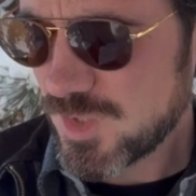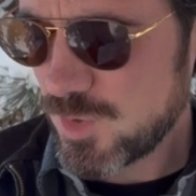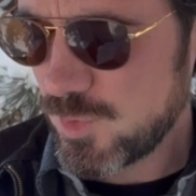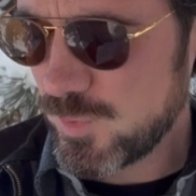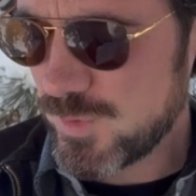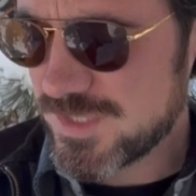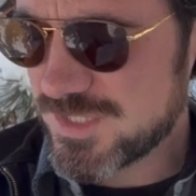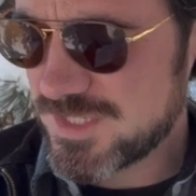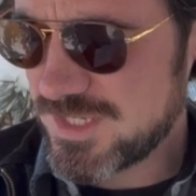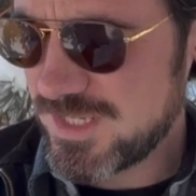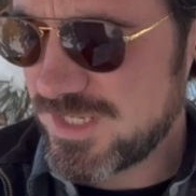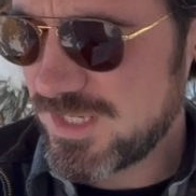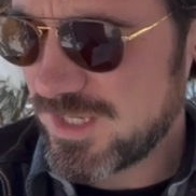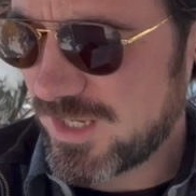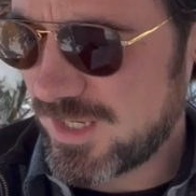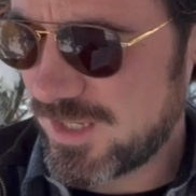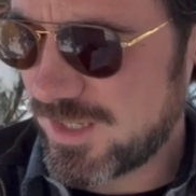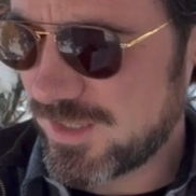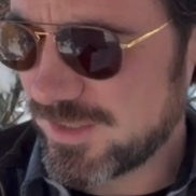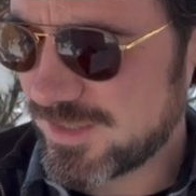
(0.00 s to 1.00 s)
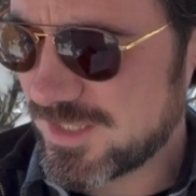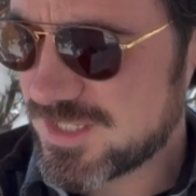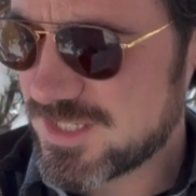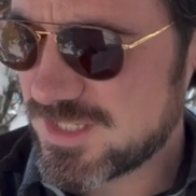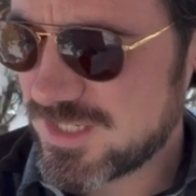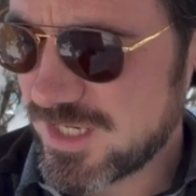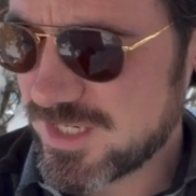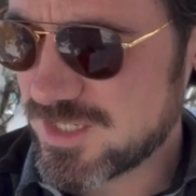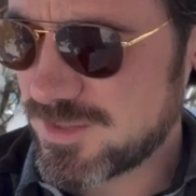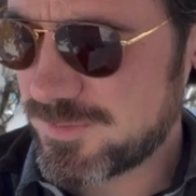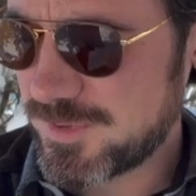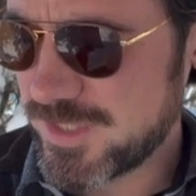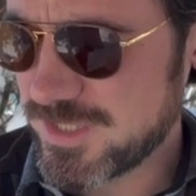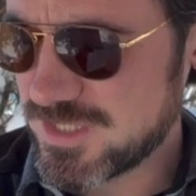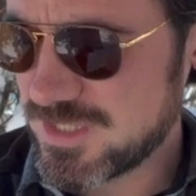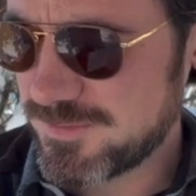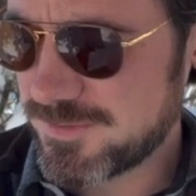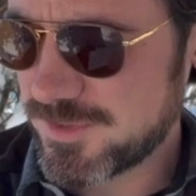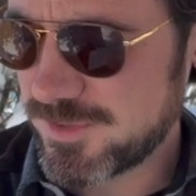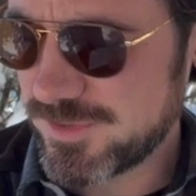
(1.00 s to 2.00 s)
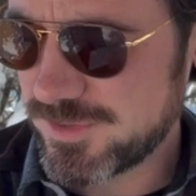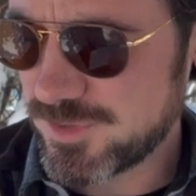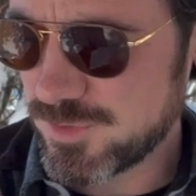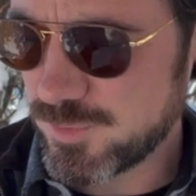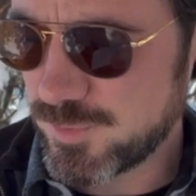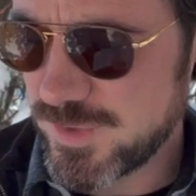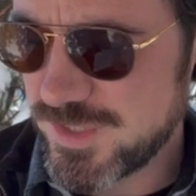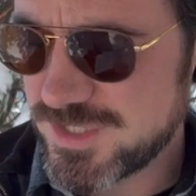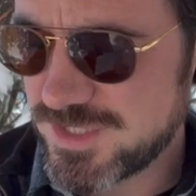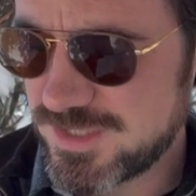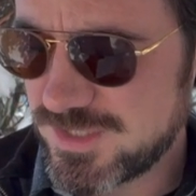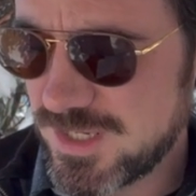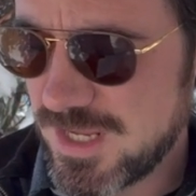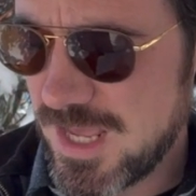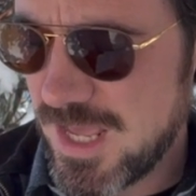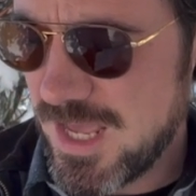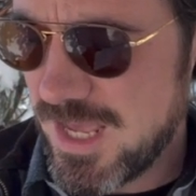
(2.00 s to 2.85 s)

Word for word: We see, uh, this is actually pretty typical in Norwegian,